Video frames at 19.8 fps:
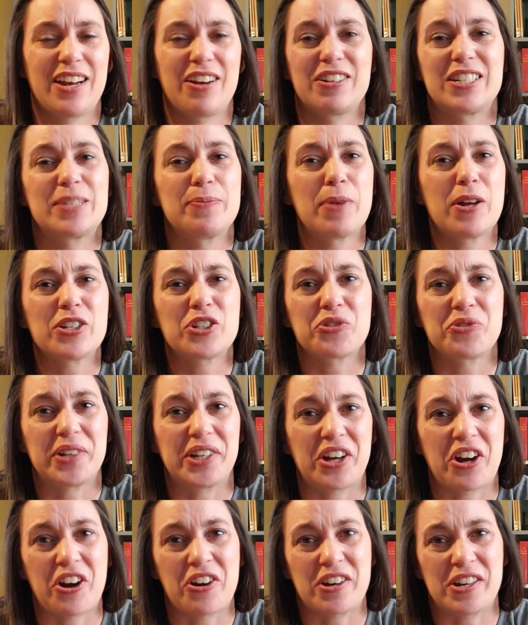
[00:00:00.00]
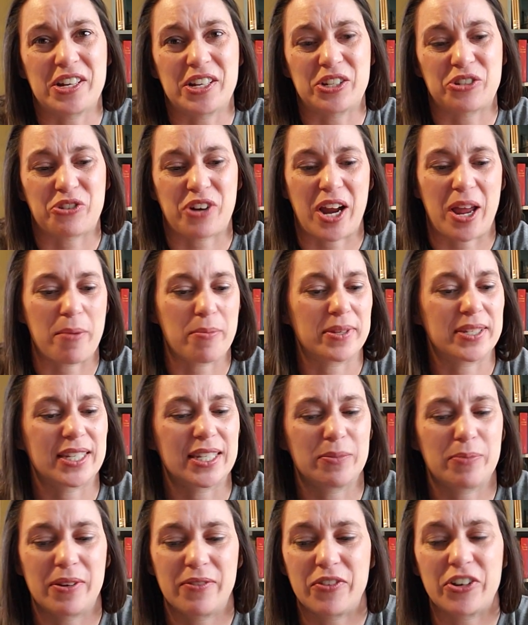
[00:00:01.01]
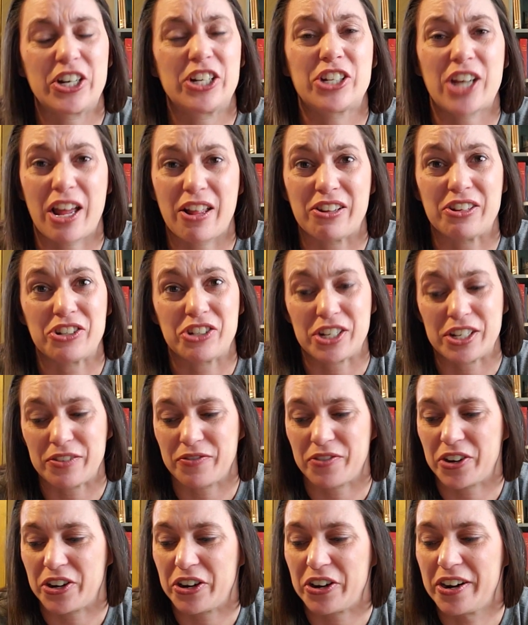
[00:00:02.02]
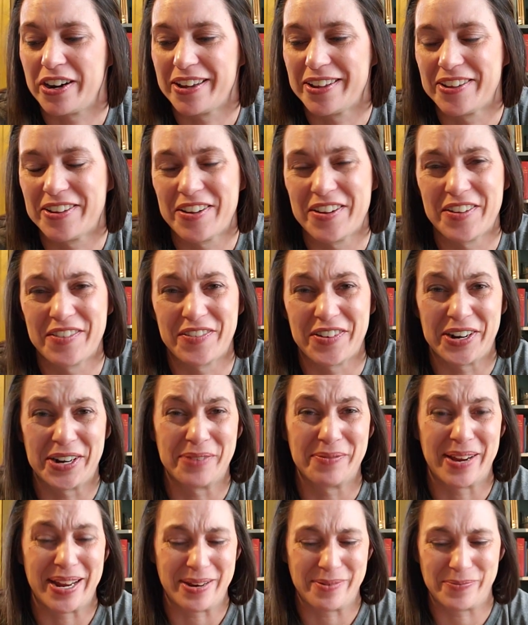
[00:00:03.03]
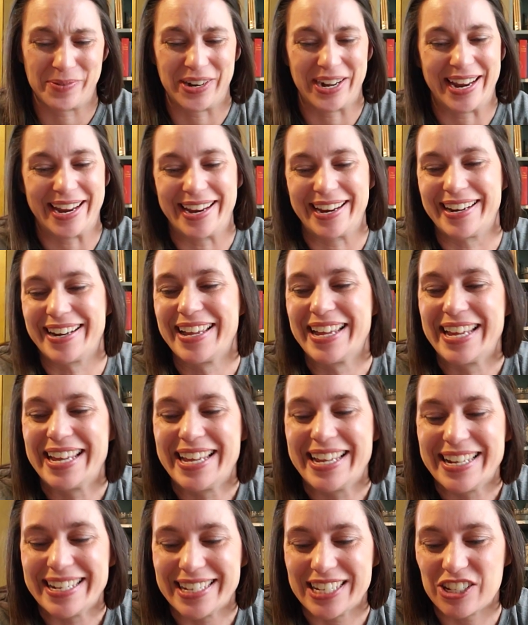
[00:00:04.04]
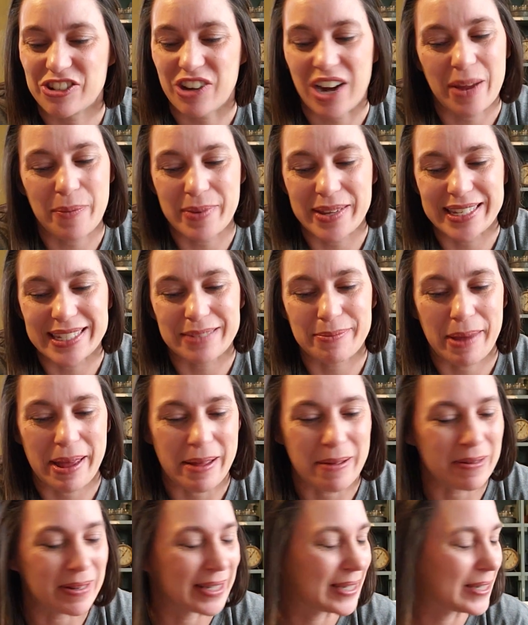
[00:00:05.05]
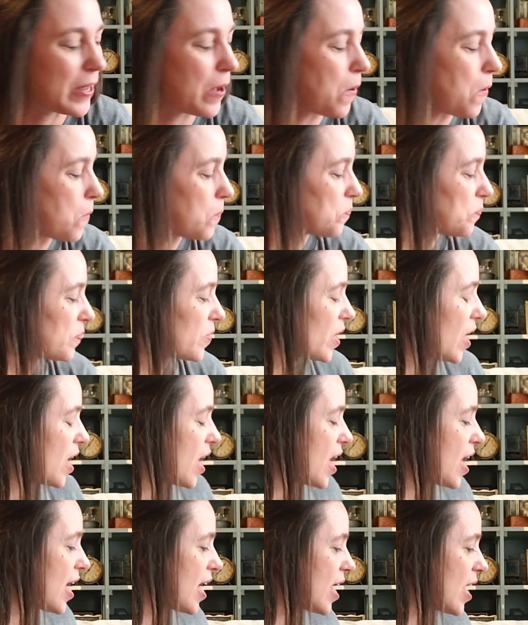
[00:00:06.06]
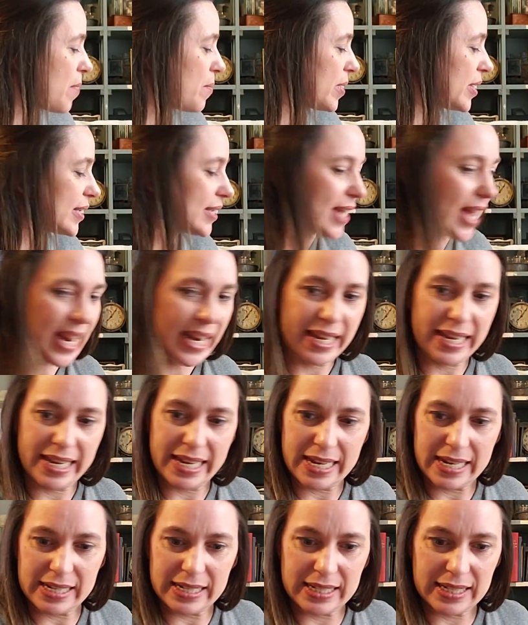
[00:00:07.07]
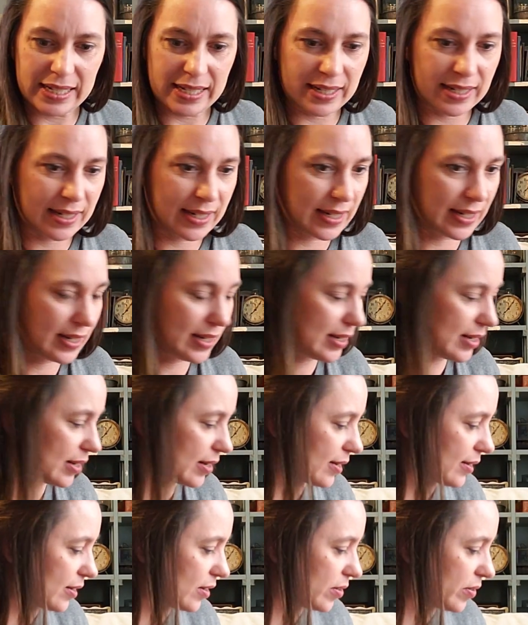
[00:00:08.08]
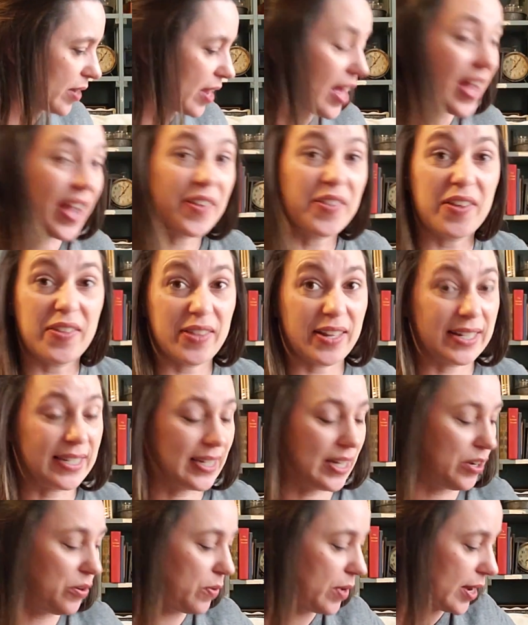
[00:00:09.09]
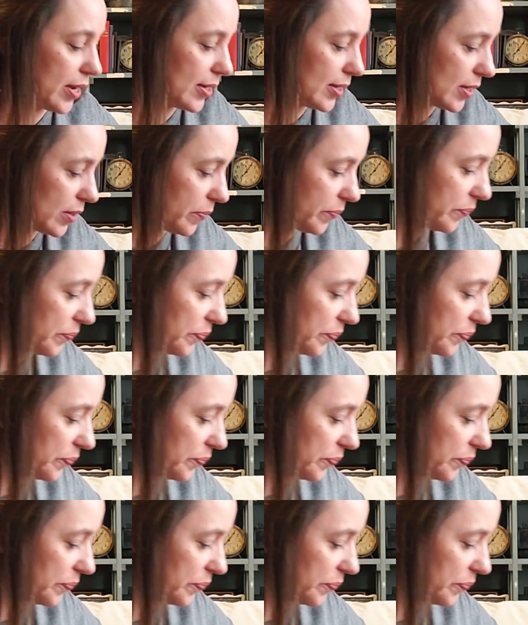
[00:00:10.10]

Smells are really hard to describe. This has been very challenging for my brain, describing smells. So, is that it? I think that's it, guys.